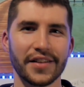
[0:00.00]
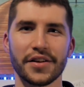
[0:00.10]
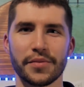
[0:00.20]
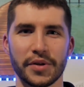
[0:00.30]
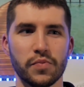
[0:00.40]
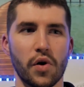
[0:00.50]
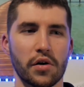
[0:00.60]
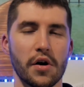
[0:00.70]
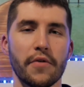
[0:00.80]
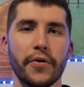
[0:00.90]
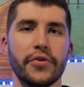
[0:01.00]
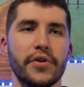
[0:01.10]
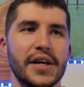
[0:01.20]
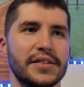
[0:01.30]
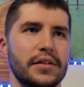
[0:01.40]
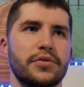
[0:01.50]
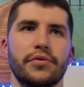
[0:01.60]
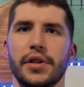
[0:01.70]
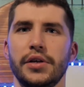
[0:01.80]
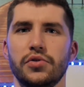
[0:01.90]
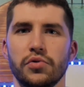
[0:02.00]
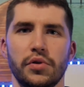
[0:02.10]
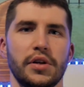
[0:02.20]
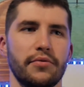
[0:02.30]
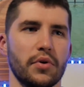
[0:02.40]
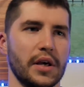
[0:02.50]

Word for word: a little bit more. For the rest, it's really intuitive, you